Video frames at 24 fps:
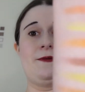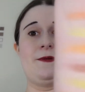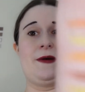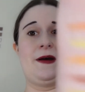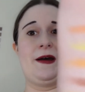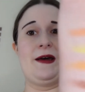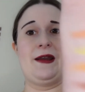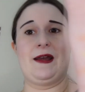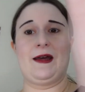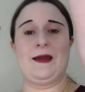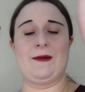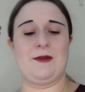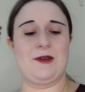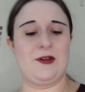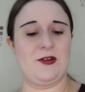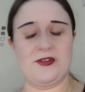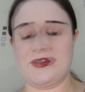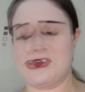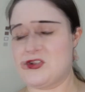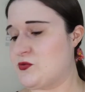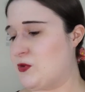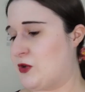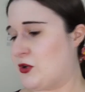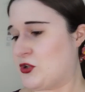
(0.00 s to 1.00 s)
and I'm going
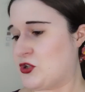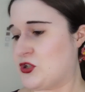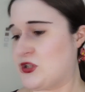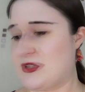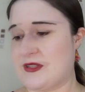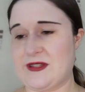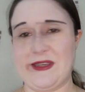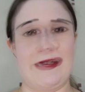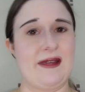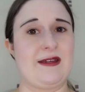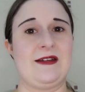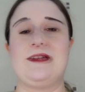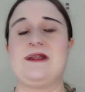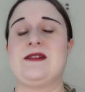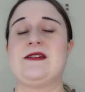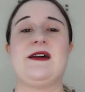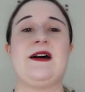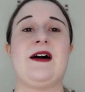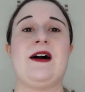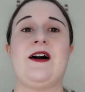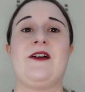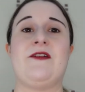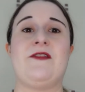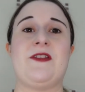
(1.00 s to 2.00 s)
to swatch the second
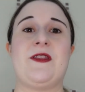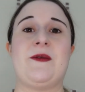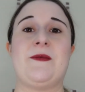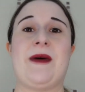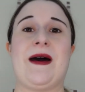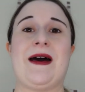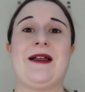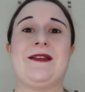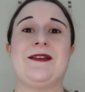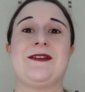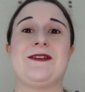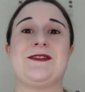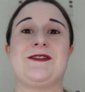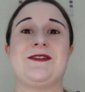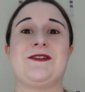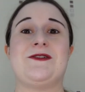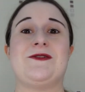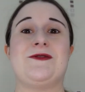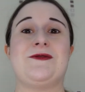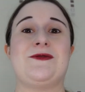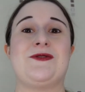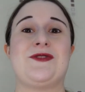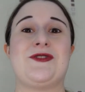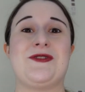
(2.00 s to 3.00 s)
half of the palette,
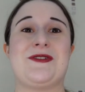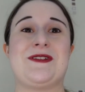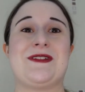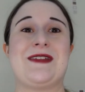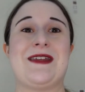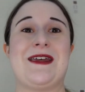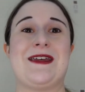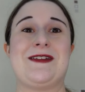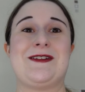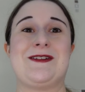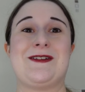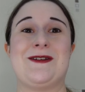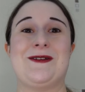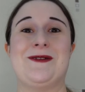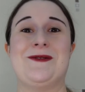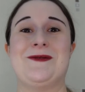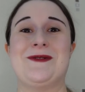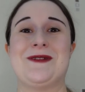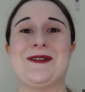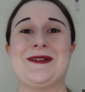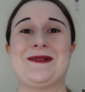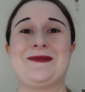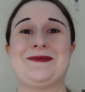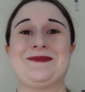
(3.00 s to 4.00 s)
so just stay
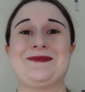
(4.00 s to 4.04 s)
tuned.